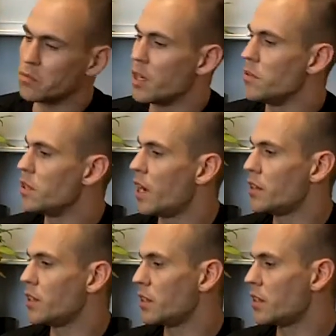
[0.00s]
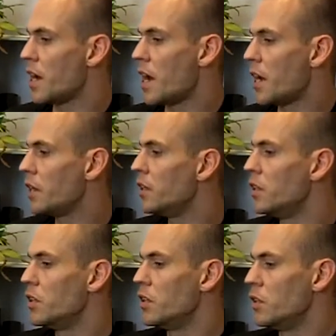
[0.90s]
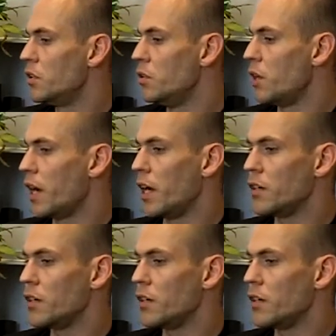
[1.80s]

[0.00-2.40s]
Maybe I think the athlete who